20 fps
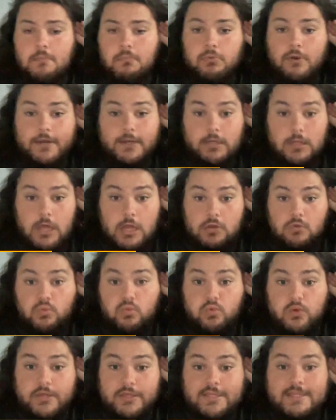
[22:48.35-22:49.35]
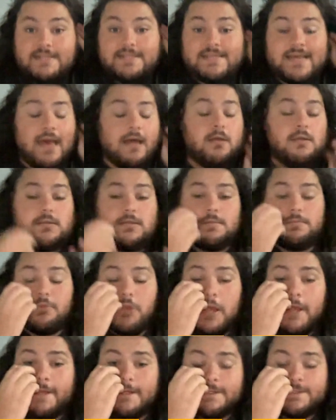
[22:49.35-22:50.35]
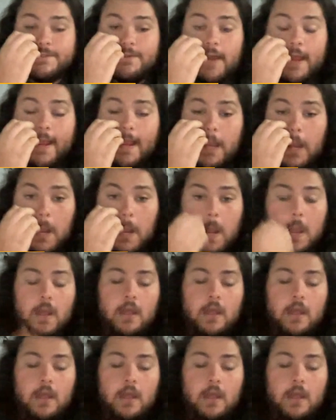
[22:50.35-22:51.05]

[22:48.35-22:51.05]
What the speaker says: bring in a lot of really talented players, right?